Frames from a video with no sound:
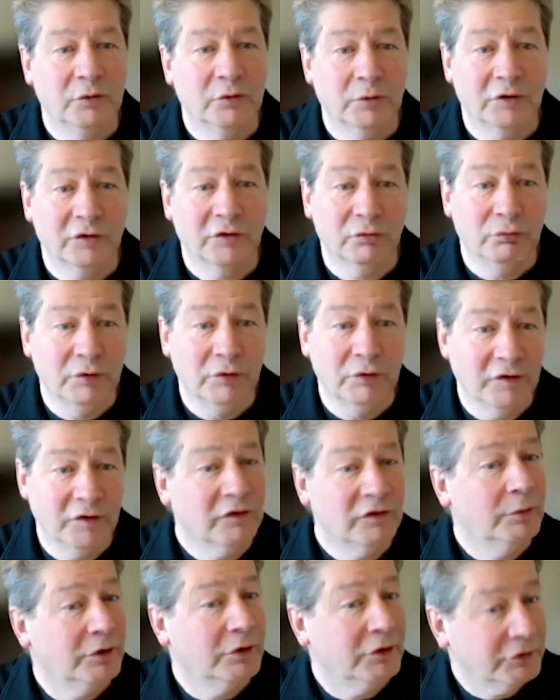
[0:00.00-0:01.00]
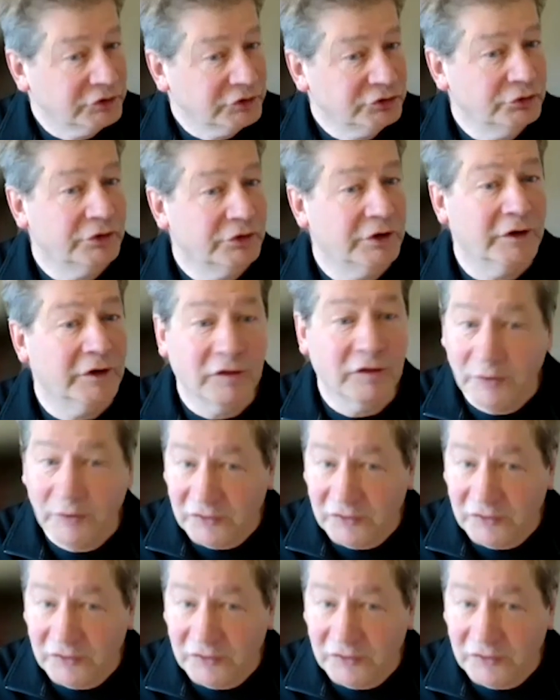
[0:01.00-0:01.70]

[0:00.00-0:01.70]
towards reasonable assurance,